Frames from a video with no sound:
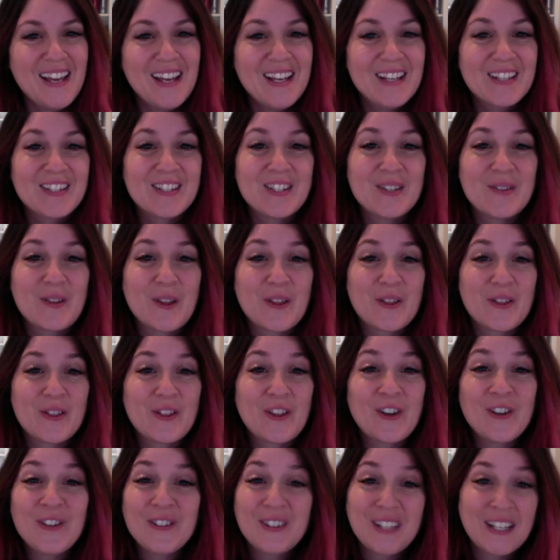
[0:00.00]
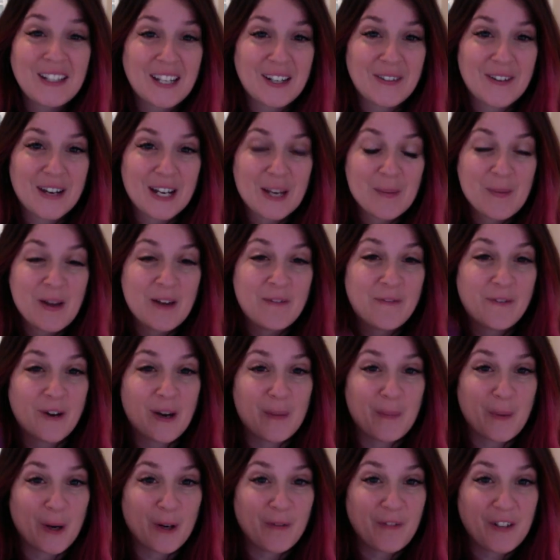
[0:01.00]
So the third thing that I recommend for
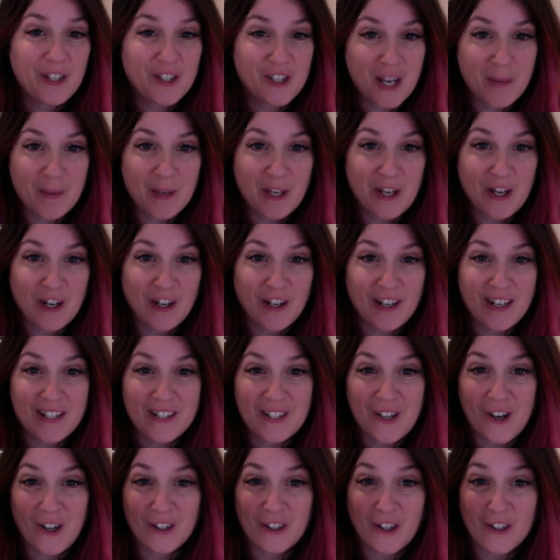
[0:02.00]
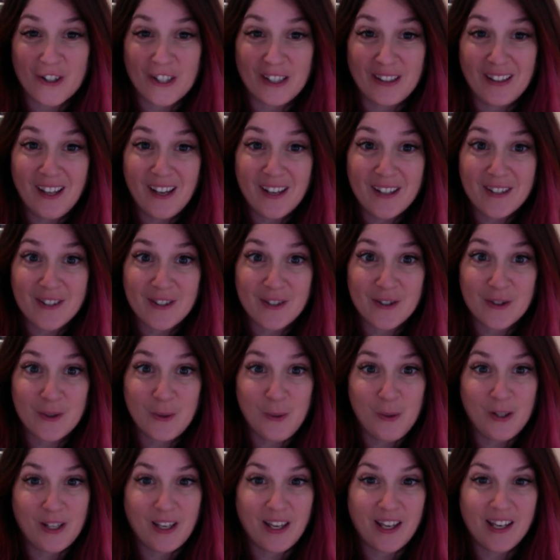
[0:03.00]
a perfect jam manicure is called our Deluxe
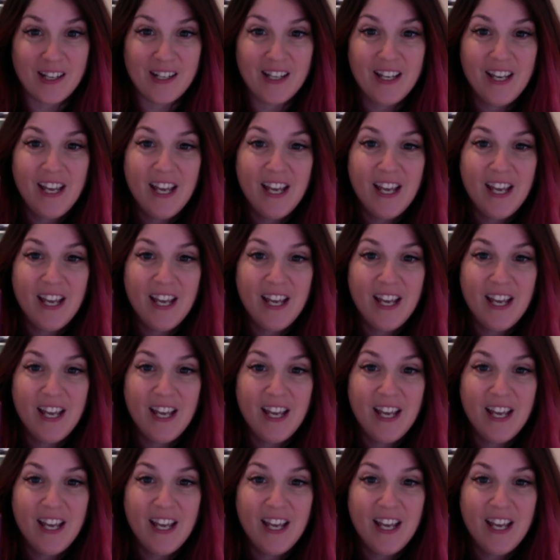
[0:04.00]
Toolkit.